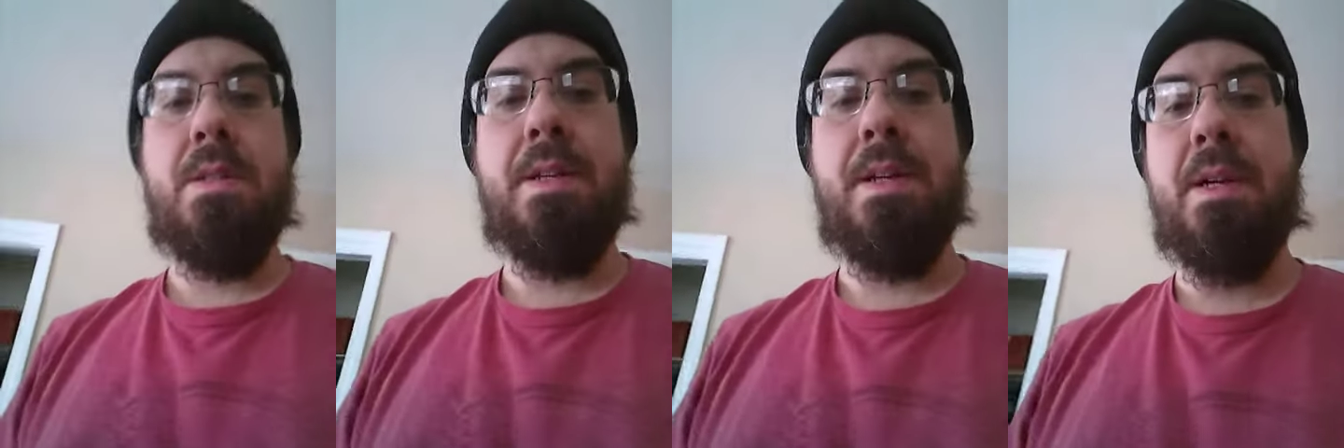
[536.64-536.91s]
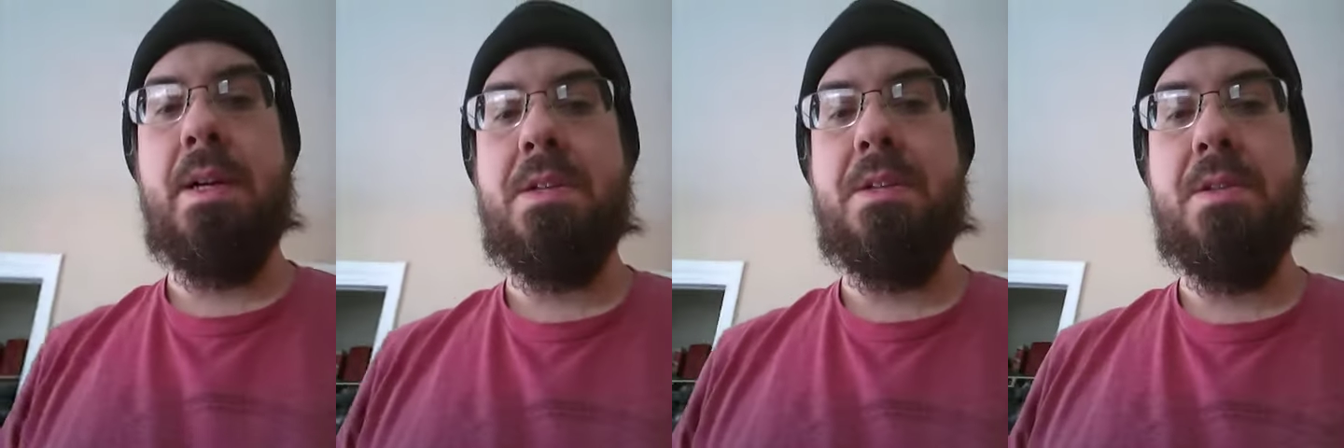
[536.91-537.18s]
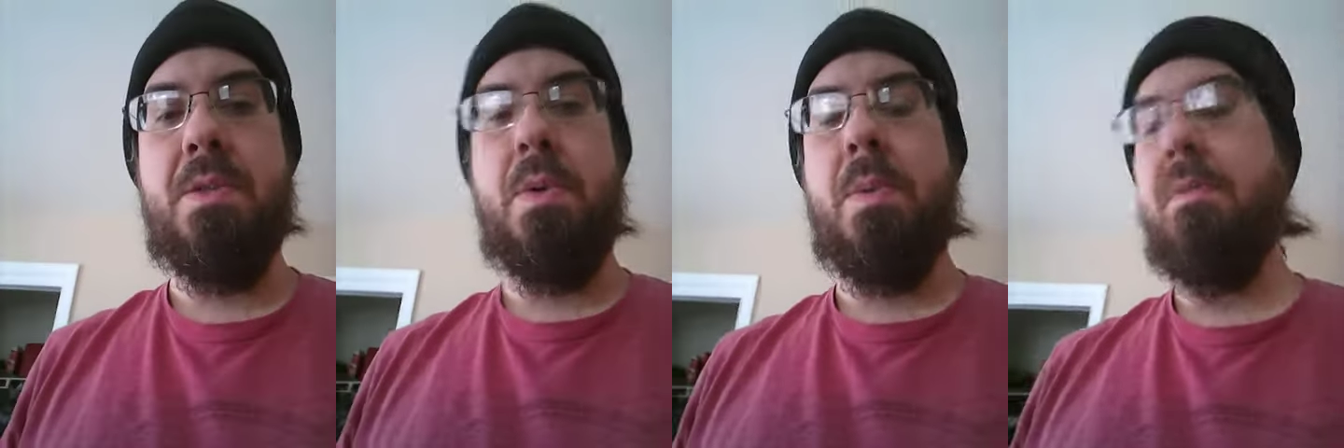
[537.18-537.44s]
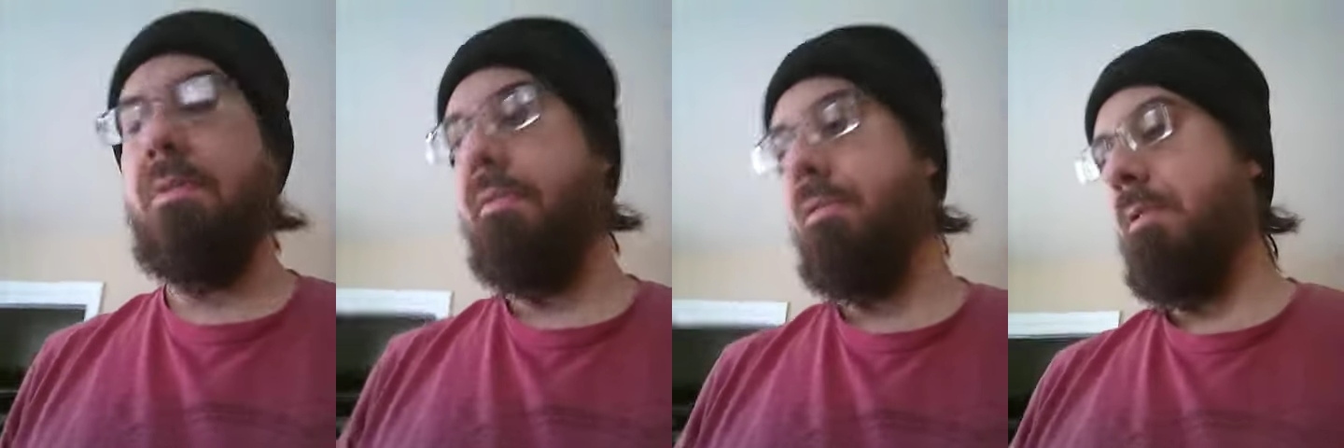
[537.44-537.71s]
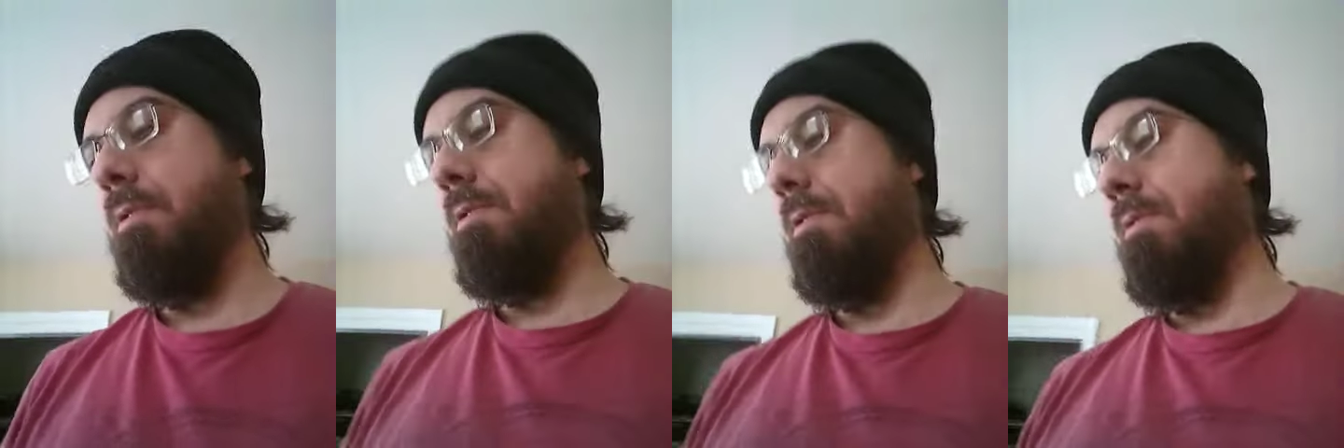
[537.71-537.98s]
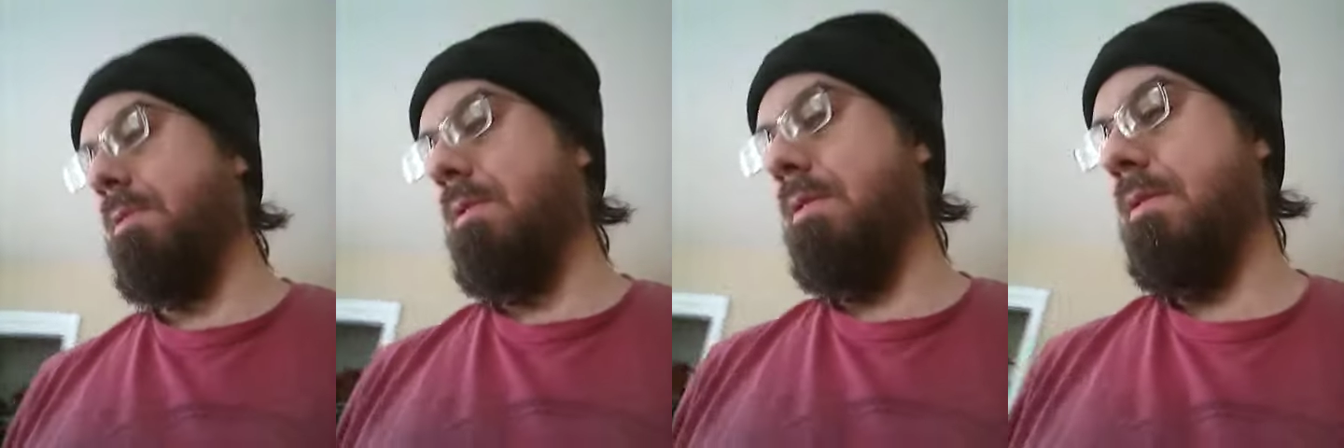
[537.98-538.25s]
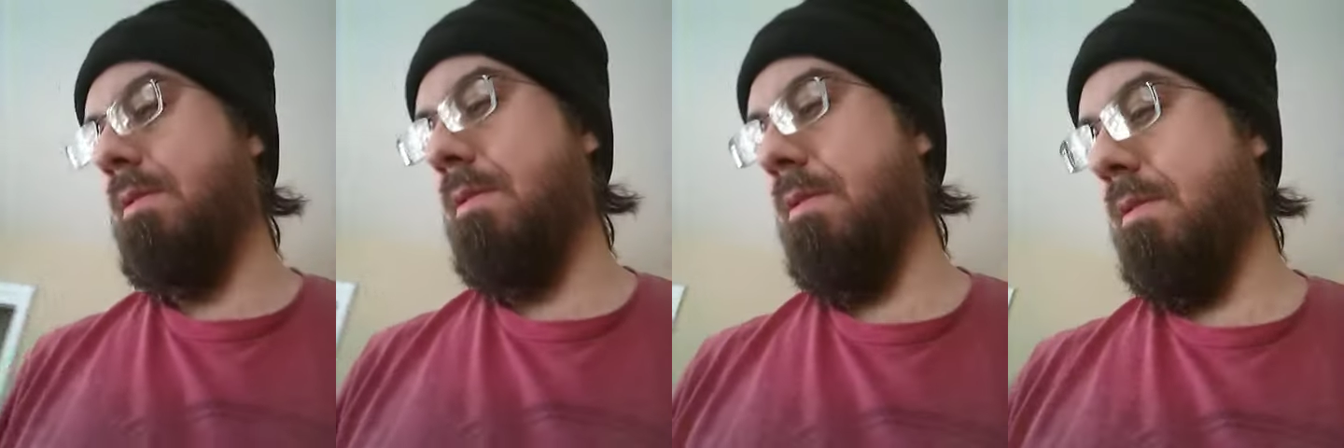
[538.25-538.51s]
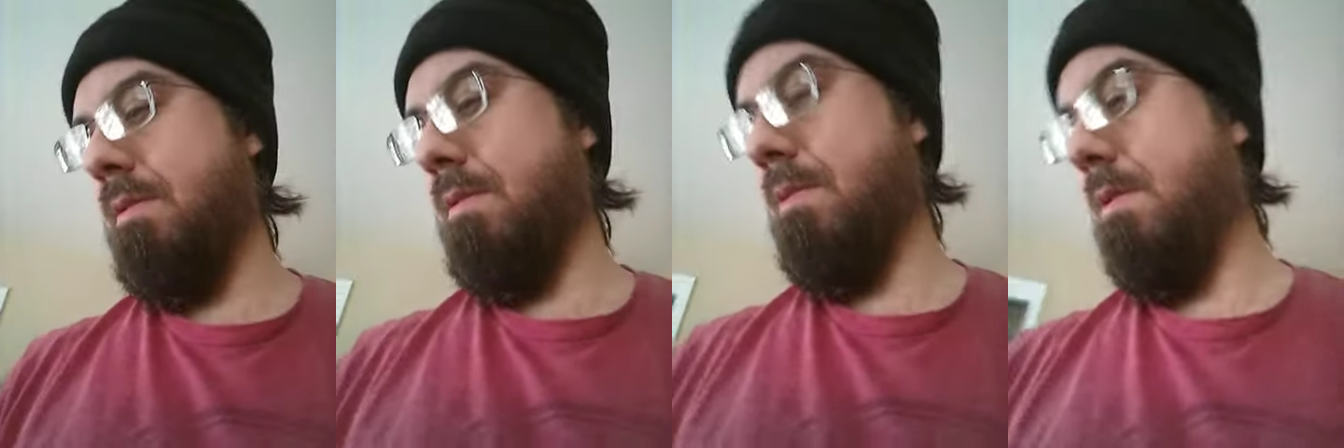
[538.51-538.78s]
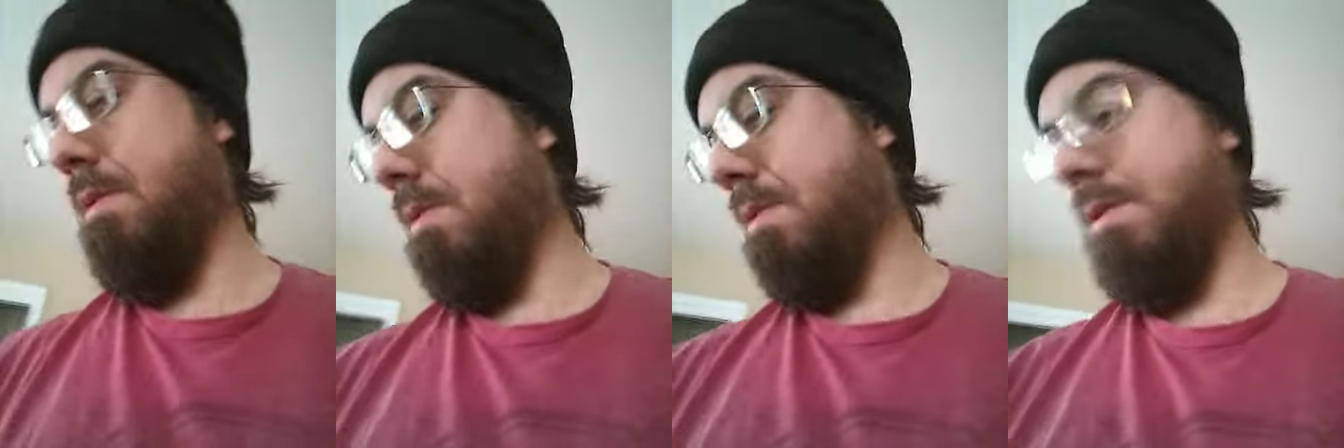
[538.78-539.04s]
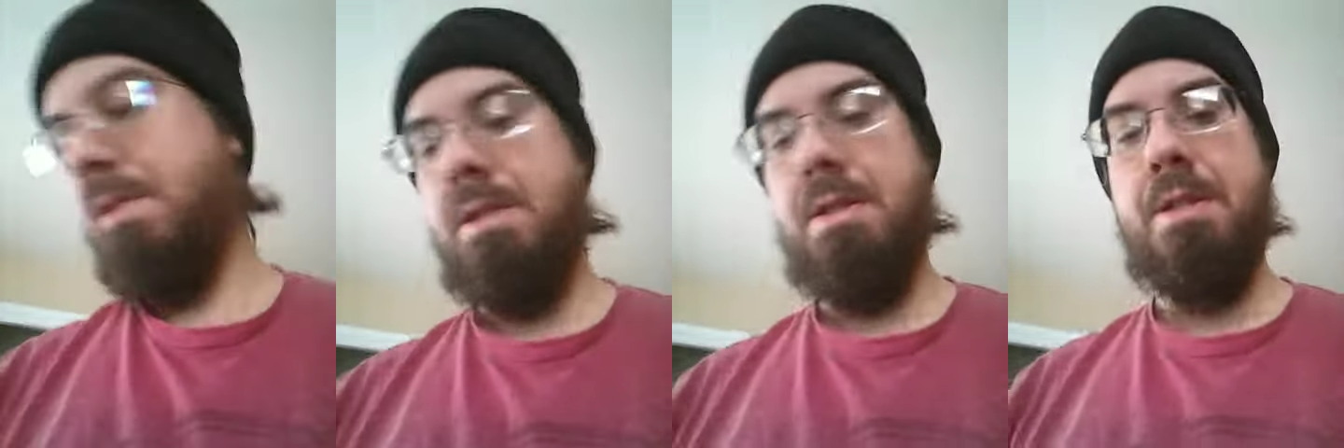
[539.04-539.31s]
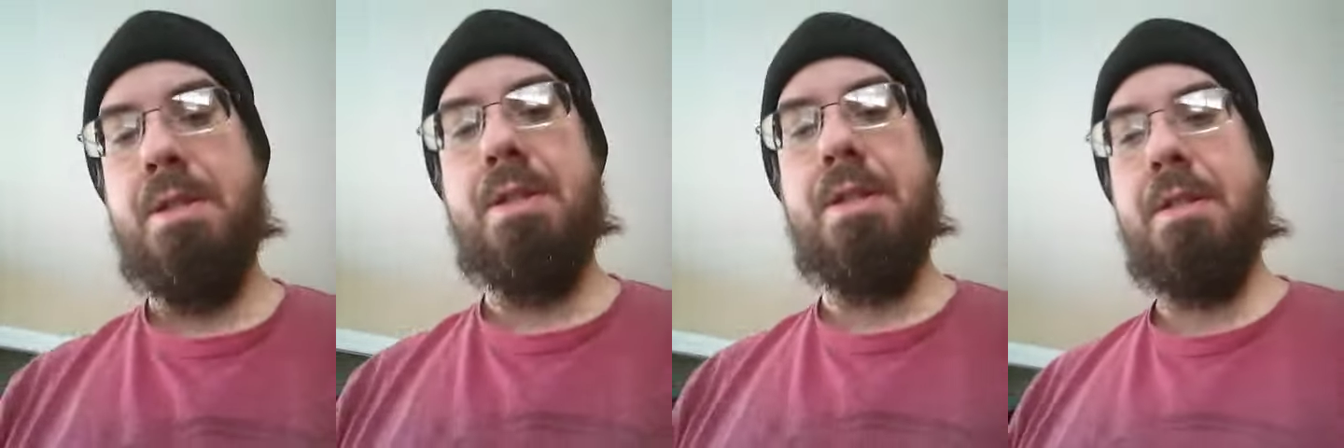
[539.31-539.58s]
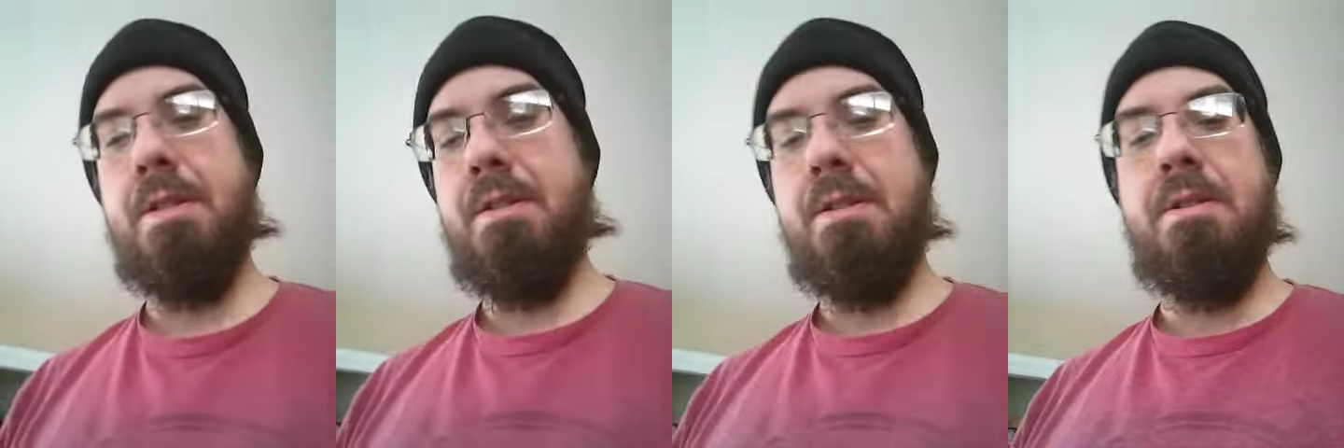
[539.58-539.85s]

Yeah, I should sweep the floor too, huh? Shit.